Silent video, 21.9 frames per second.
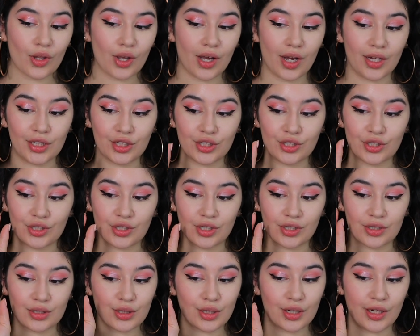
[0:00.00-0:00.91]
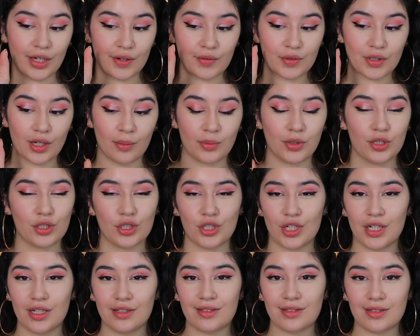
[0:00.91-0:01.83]
and it just lifts up the
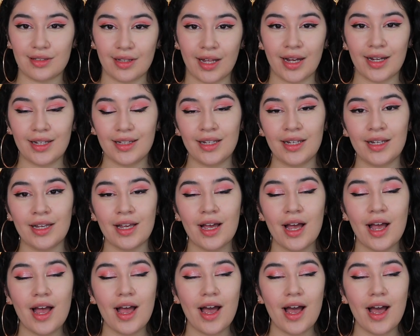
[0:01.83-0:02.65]
cheeks slightly.